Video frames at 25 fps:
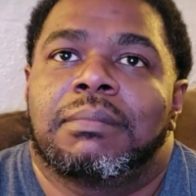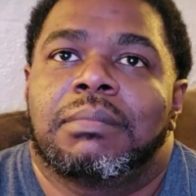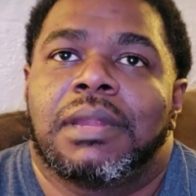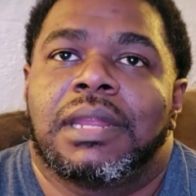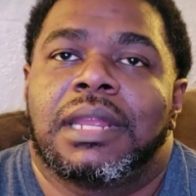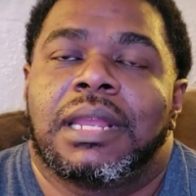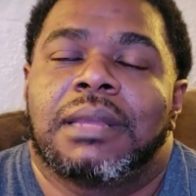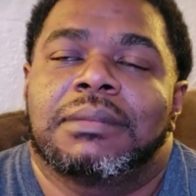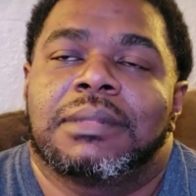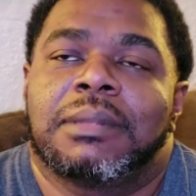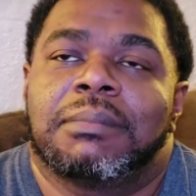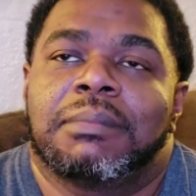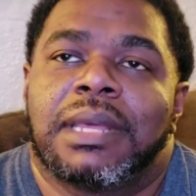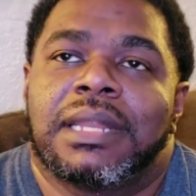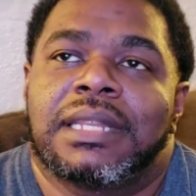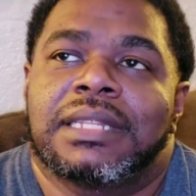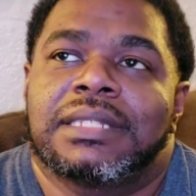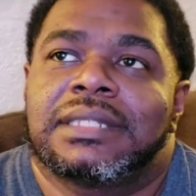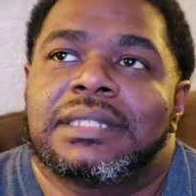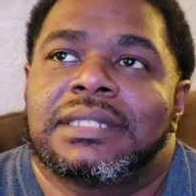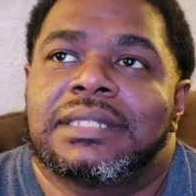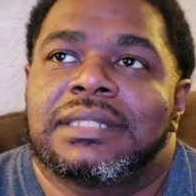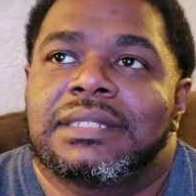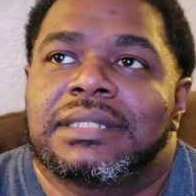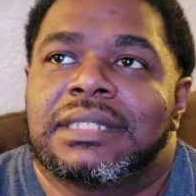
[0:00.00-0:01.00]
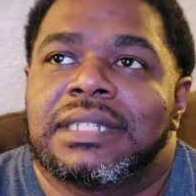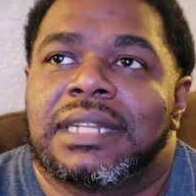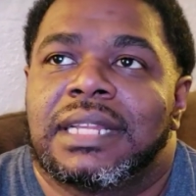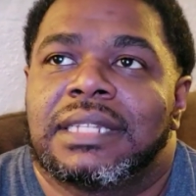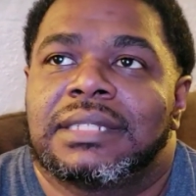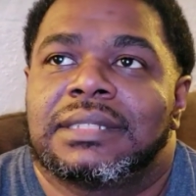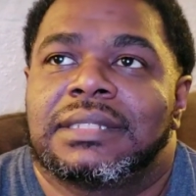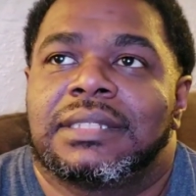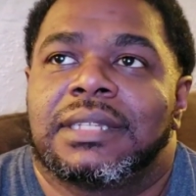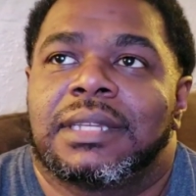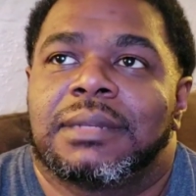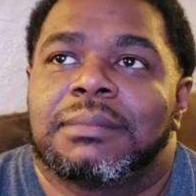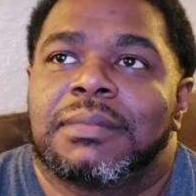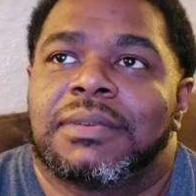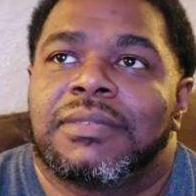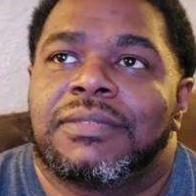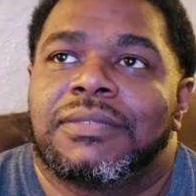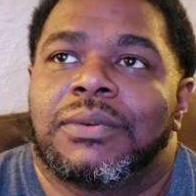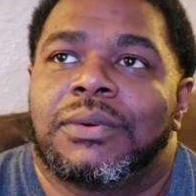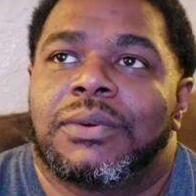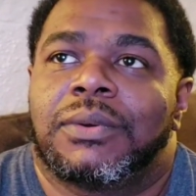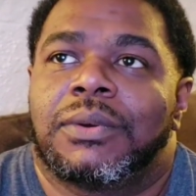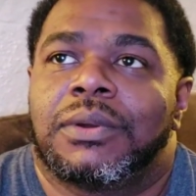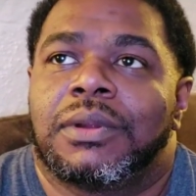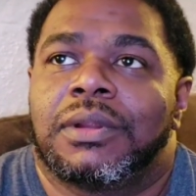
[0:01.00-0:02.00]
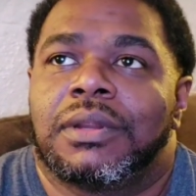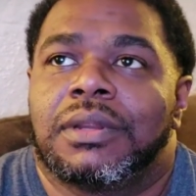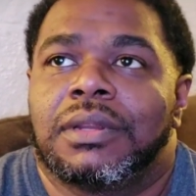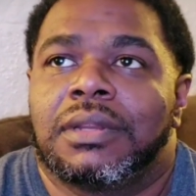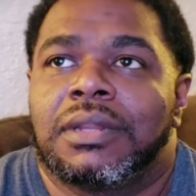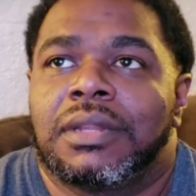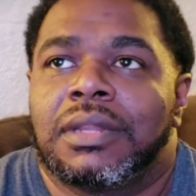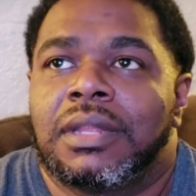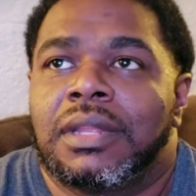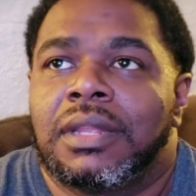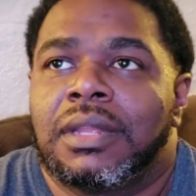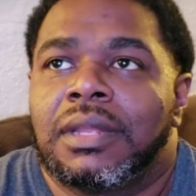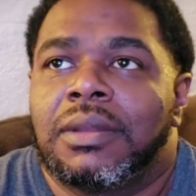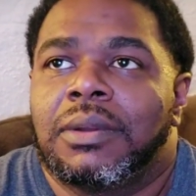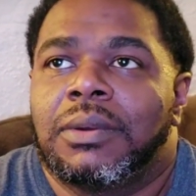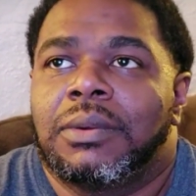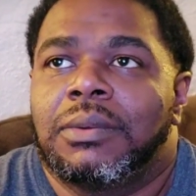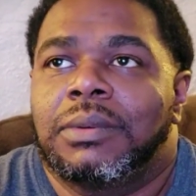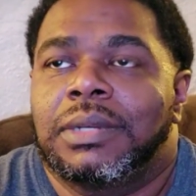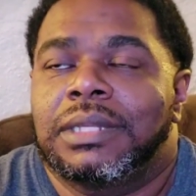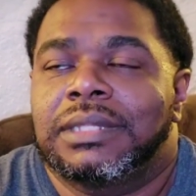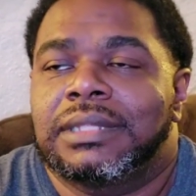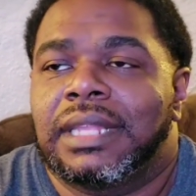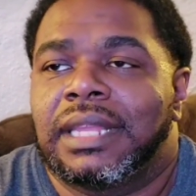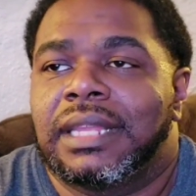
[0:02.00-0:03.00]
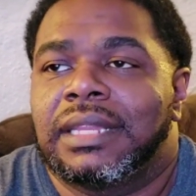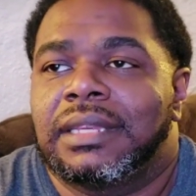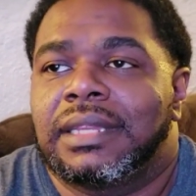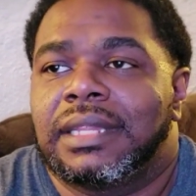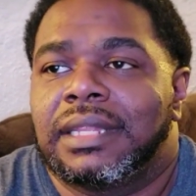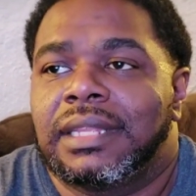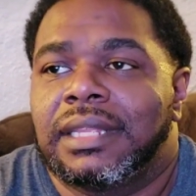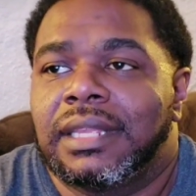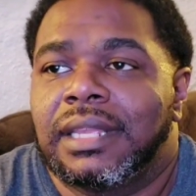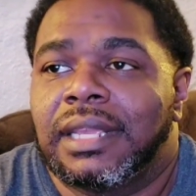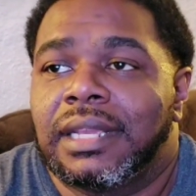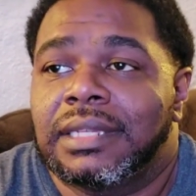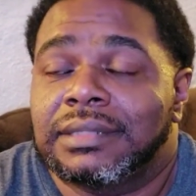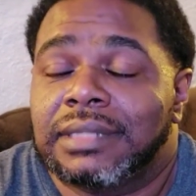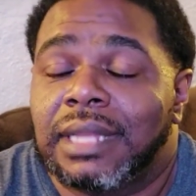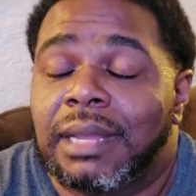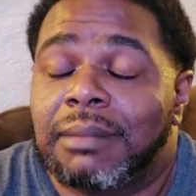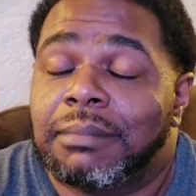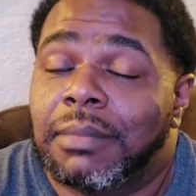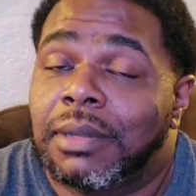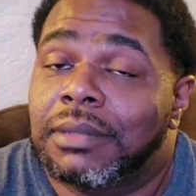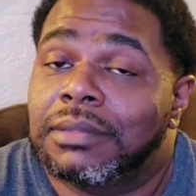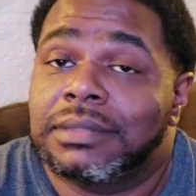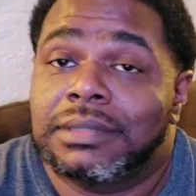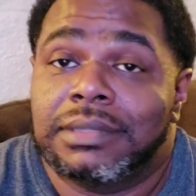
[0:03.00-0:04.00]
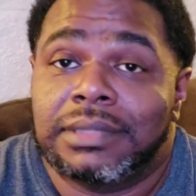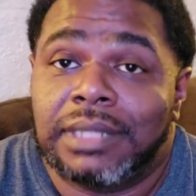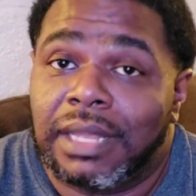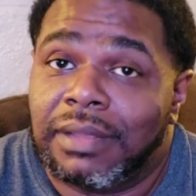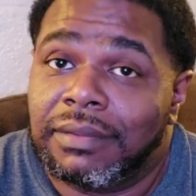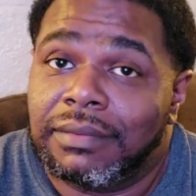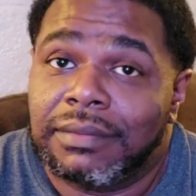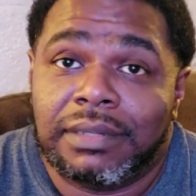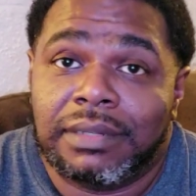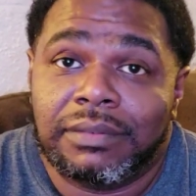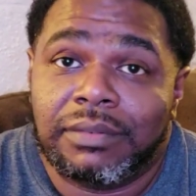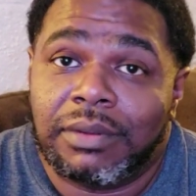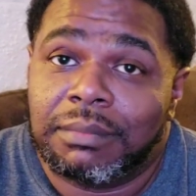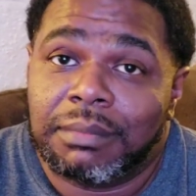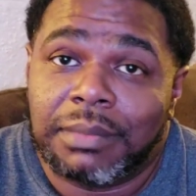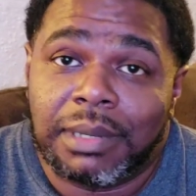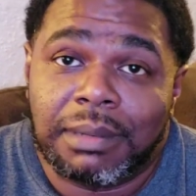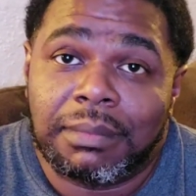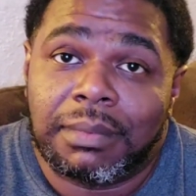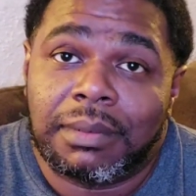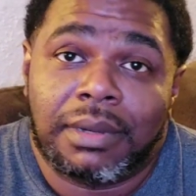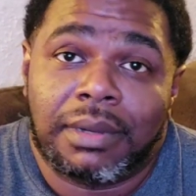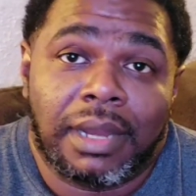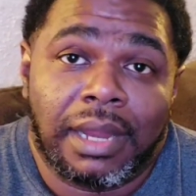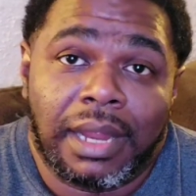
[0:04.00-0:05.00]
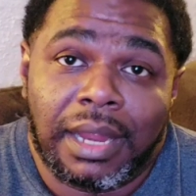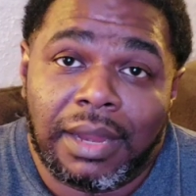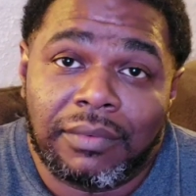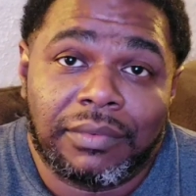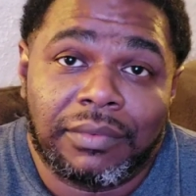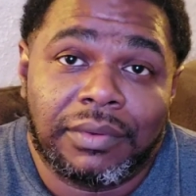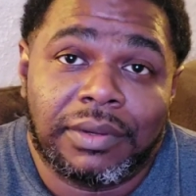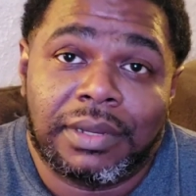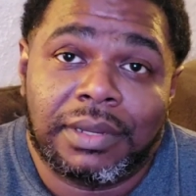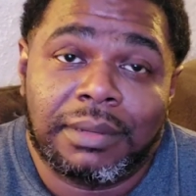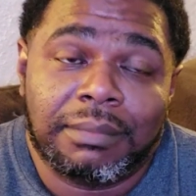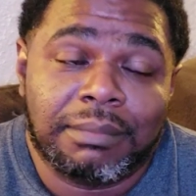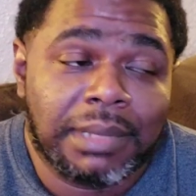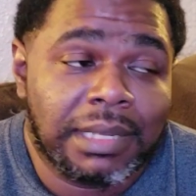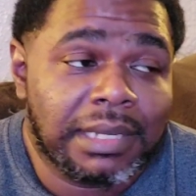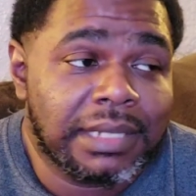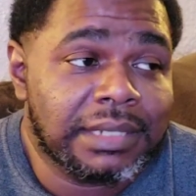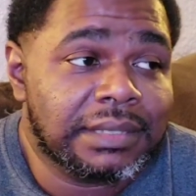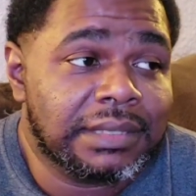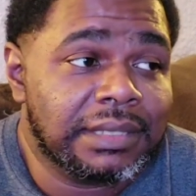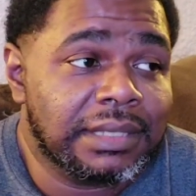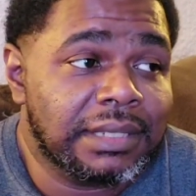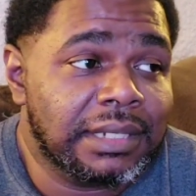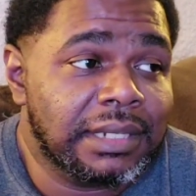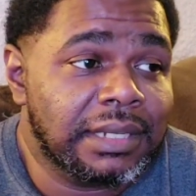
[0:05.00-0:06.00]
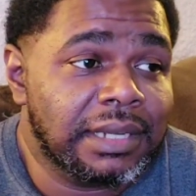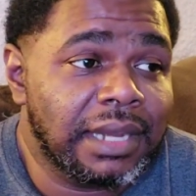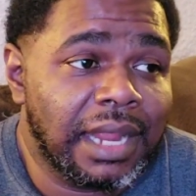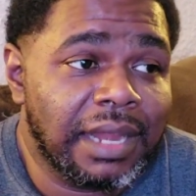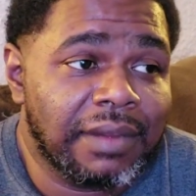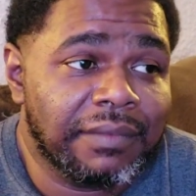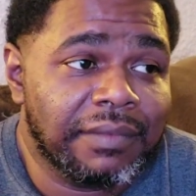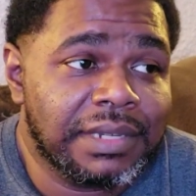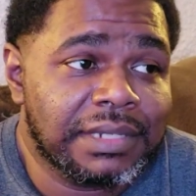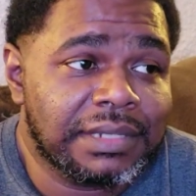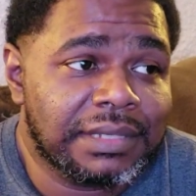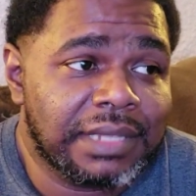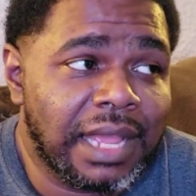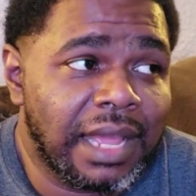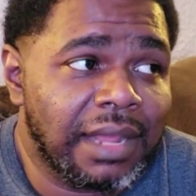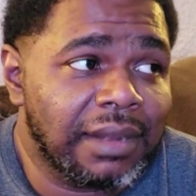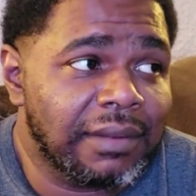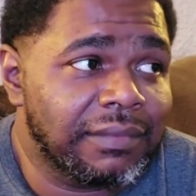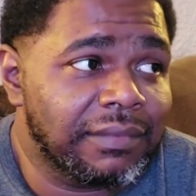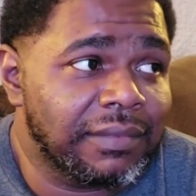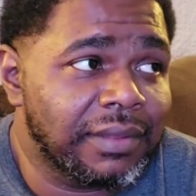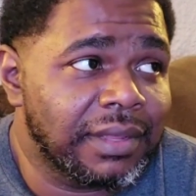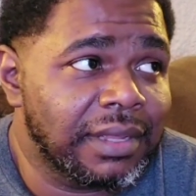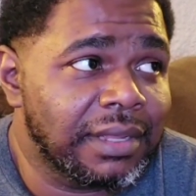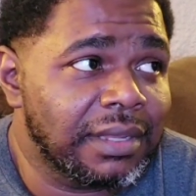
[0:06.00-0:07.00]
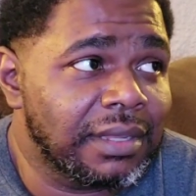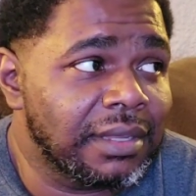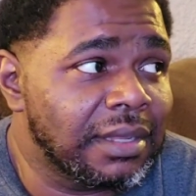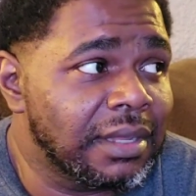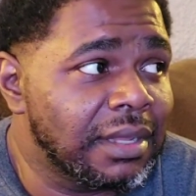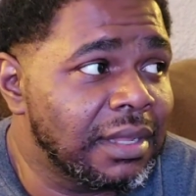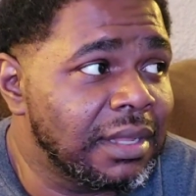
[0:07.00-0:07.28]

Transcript: bring up the medicines that I took before, what they did, because I most definitely remember every medicine and every side effect.